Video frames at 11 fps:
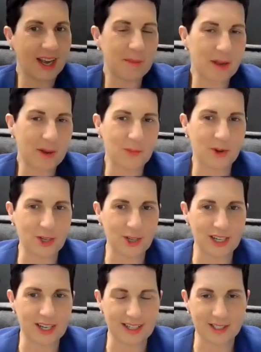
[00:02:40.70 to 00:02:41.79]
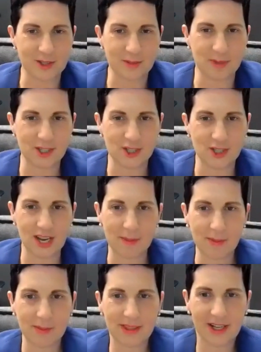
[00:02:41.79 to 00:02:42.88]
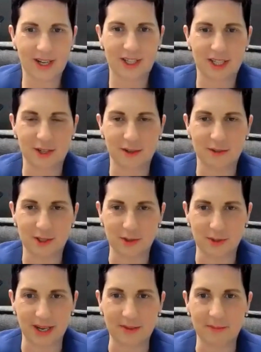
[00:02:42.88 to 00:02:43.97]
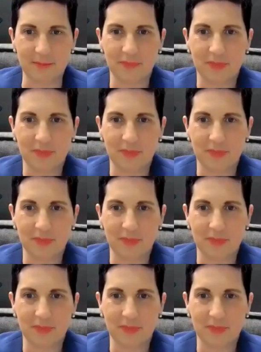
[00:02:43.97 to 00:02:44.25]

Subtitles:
what you'd like to do, because you came up with the idea of doing